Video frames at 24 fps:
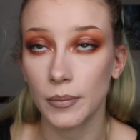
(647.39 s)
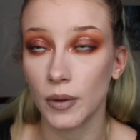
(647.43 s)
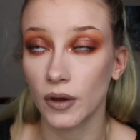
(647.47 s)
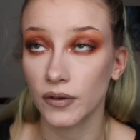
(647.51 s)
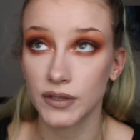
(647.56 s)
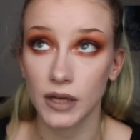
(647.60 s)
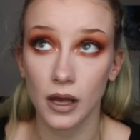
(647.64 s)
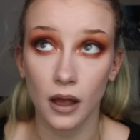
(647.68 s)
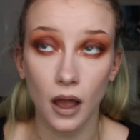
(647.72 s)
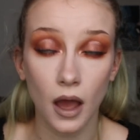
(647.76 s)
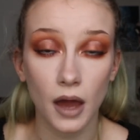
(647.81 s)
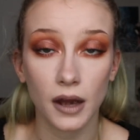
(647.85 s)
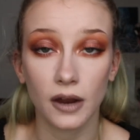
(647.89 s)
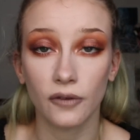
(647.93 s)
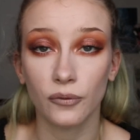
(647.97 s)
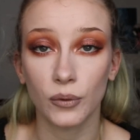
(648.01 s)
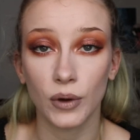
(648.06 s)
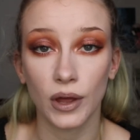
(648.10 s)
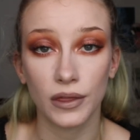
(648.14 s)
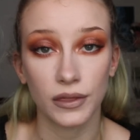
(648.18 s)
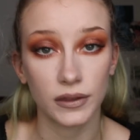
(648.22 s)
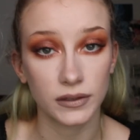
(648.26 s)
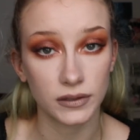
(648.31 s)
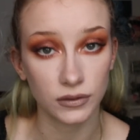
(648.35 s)
but obviously I can't have
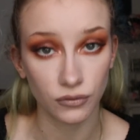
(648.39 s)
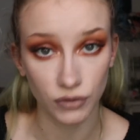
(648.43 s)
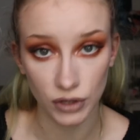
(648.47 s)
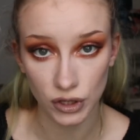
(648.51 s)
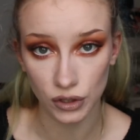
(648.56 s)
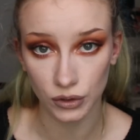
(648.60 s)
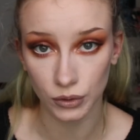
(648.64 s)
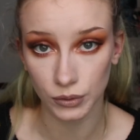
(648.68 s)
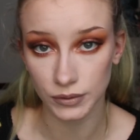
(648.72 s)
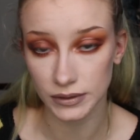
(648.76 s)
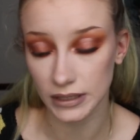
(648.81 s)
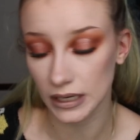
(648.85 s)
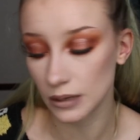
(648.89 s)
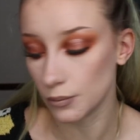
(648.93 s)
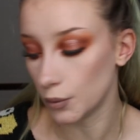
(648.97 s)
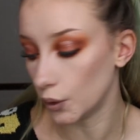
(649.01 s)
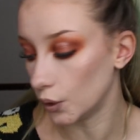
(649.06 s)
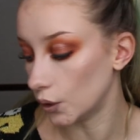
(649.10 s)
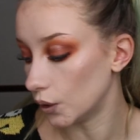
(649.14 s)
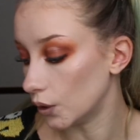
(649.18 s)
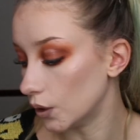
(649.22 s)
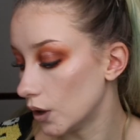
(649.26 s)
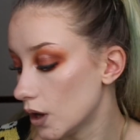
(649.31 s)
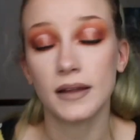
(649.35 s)
Werther's Originals
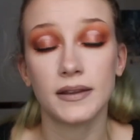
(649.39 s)
anymore.